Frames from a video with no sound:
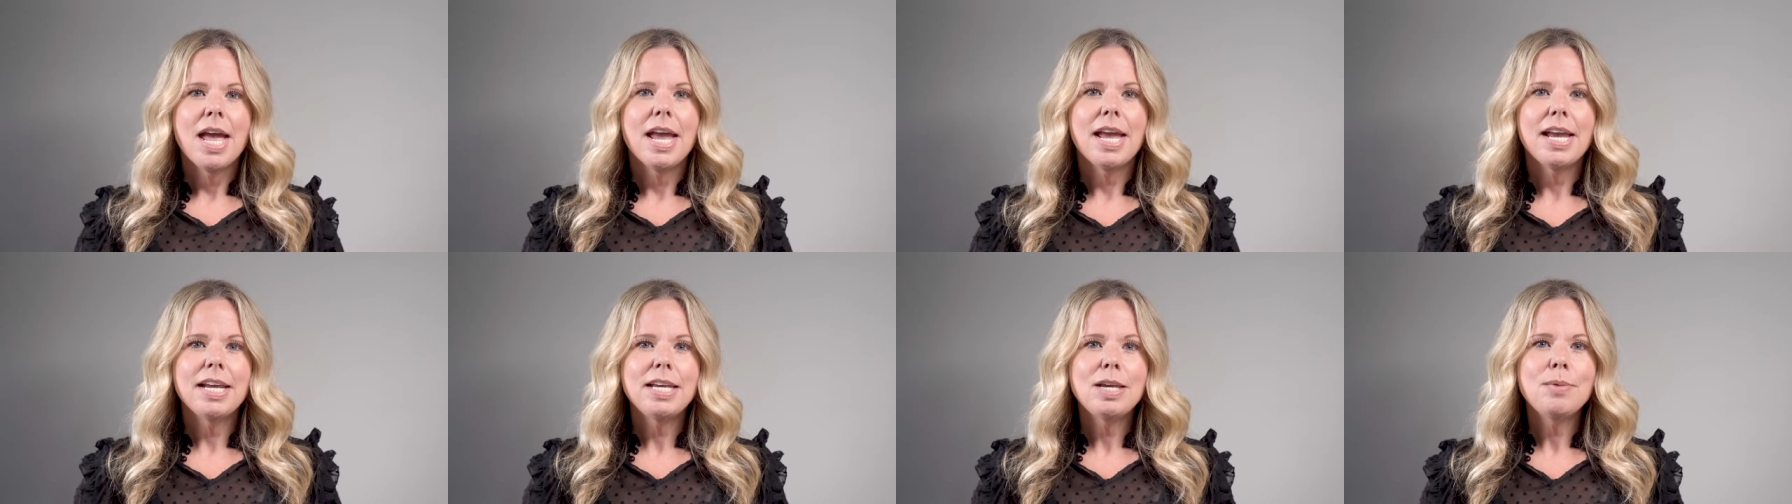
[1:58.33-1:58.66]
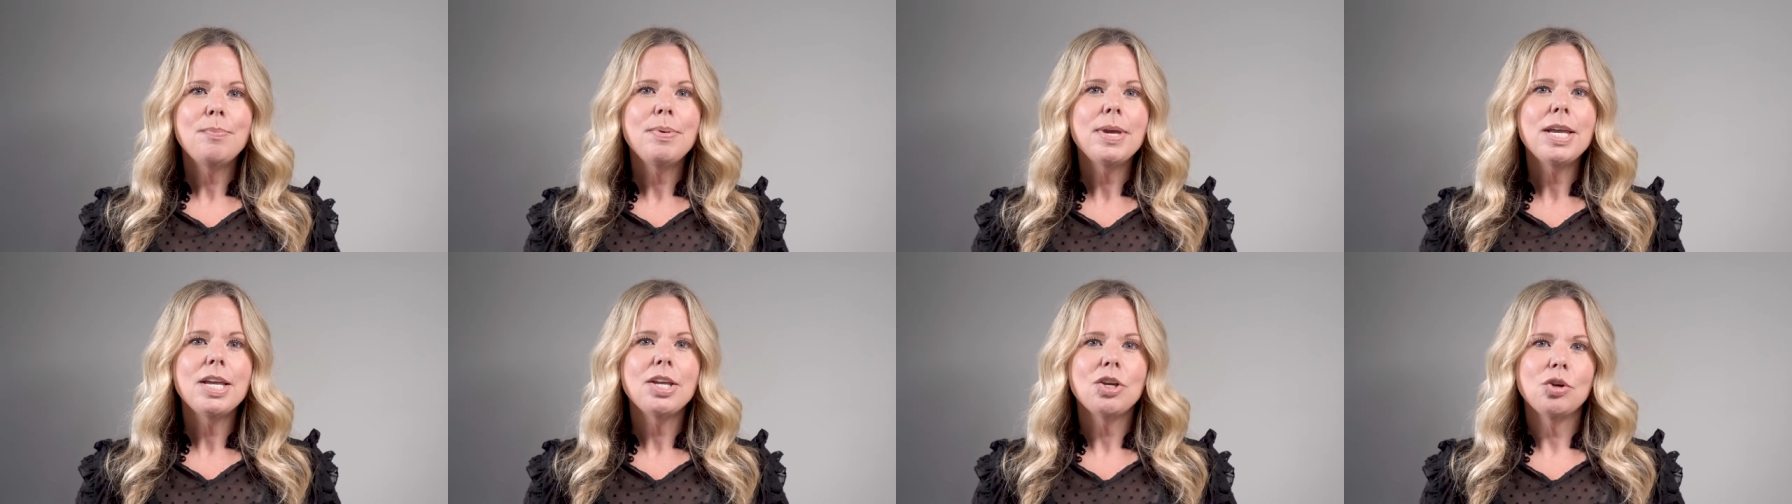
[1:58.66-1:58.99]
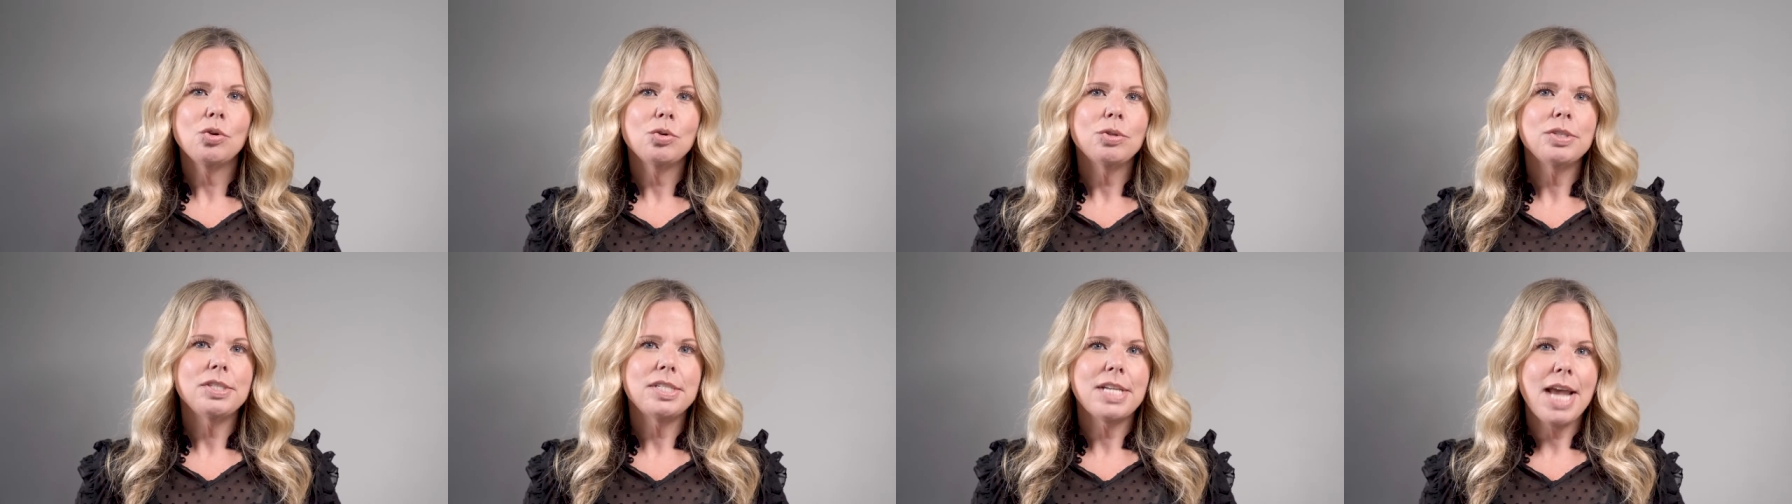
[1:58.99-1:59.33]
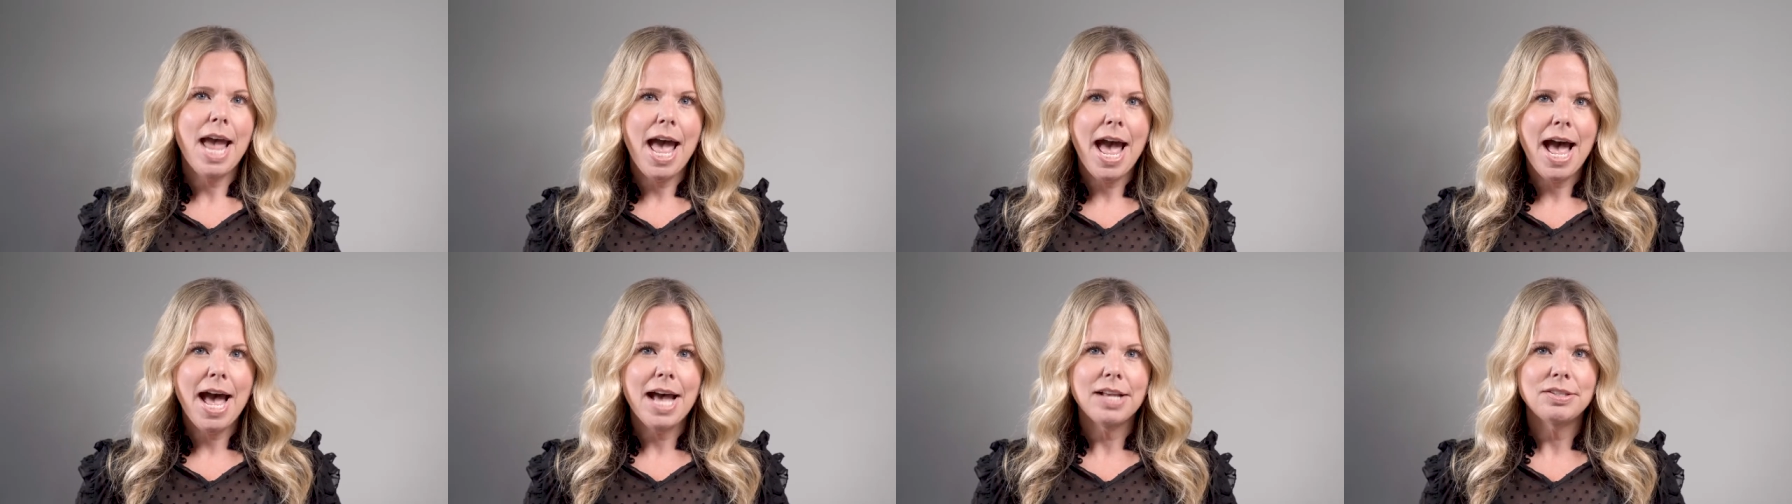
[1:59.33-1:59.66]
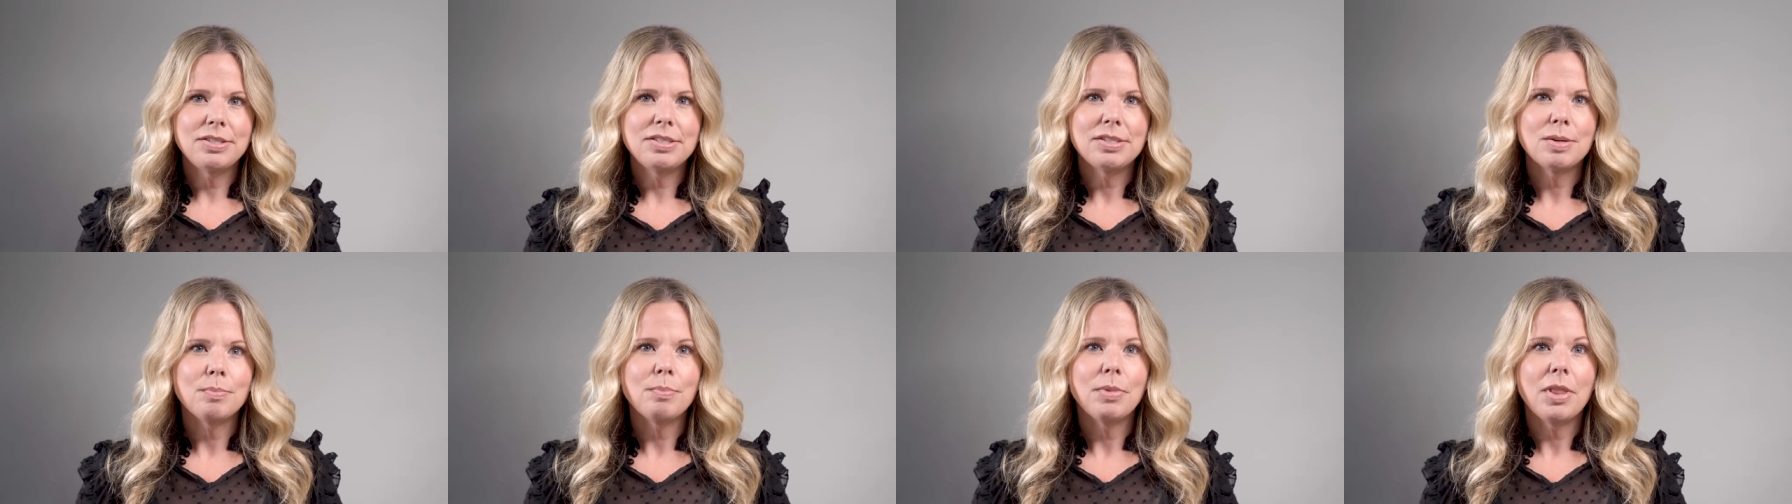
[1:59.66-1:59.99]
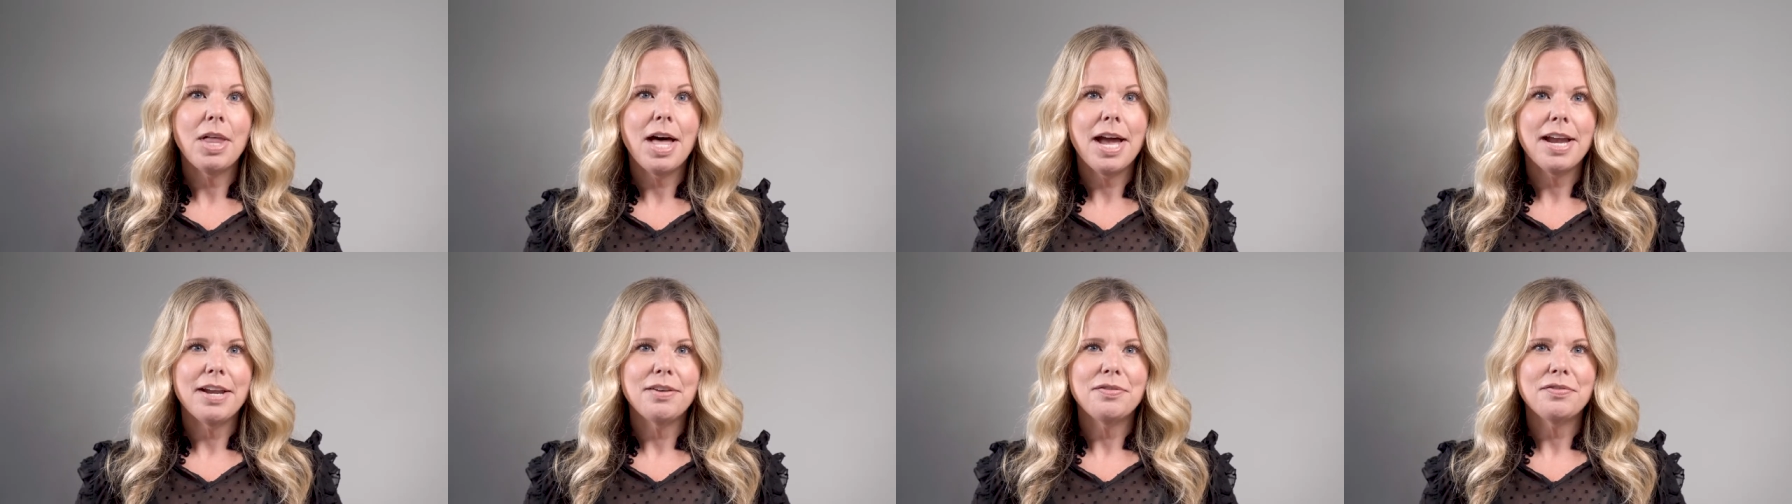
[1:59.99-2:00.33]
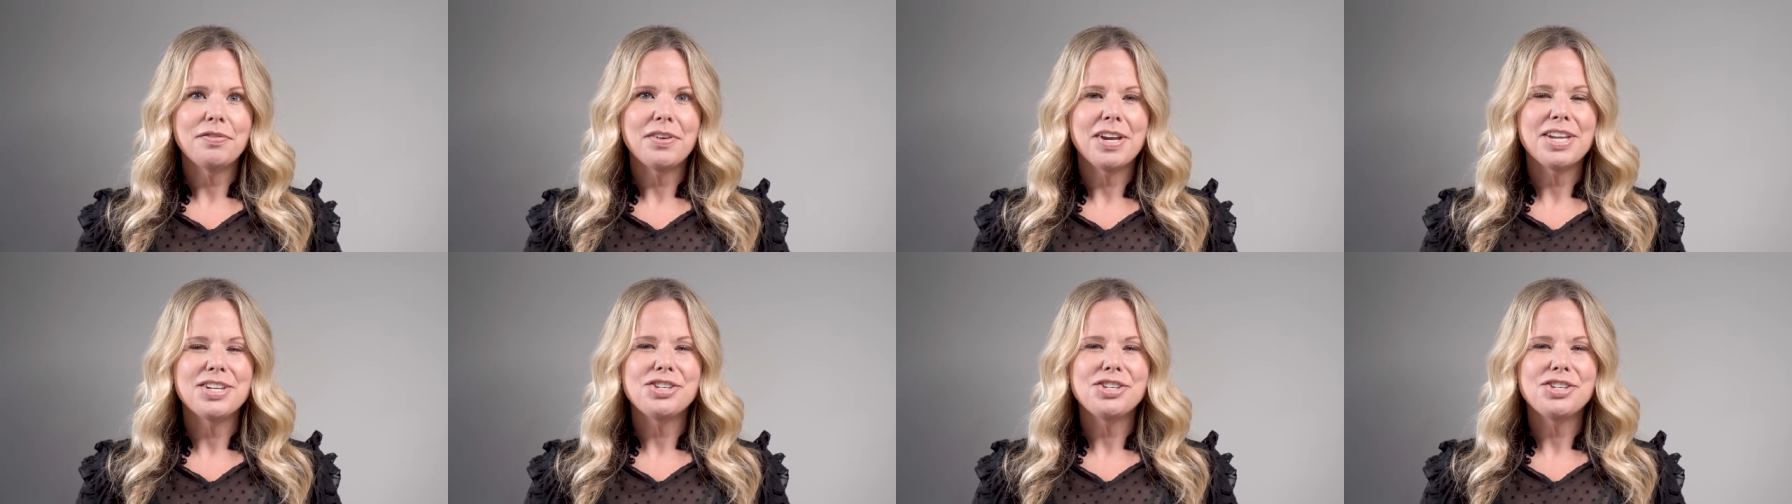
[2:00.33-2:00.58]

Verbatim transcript: It can be used to add some life